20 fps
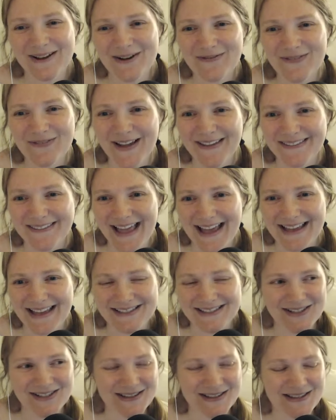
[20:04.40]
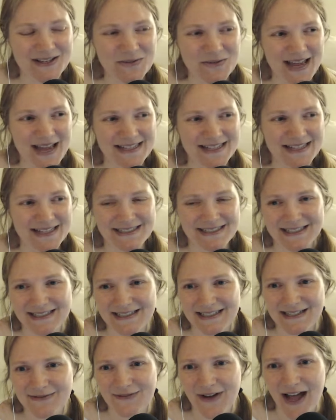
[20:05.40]
fun last year. I think we had
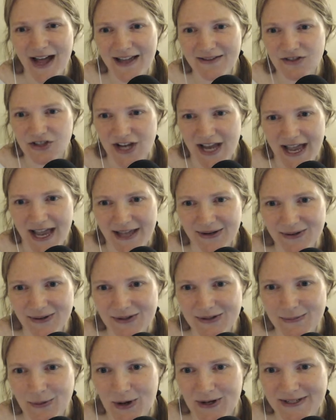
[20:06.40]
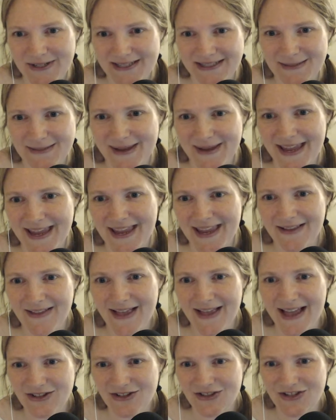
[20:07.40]
65 channels participate
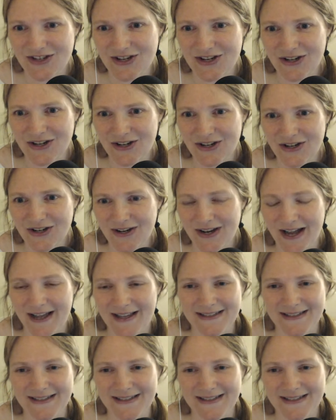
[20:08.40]
last year. And